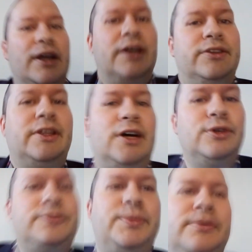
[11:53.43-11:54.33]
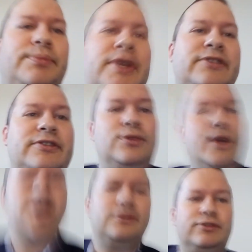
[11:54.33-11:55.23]
And now it's been peace and
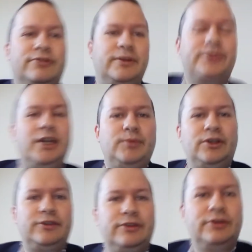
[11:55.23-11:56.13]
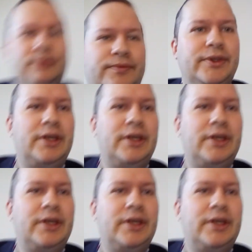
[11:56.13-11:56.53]
quiet for some time in Oslo.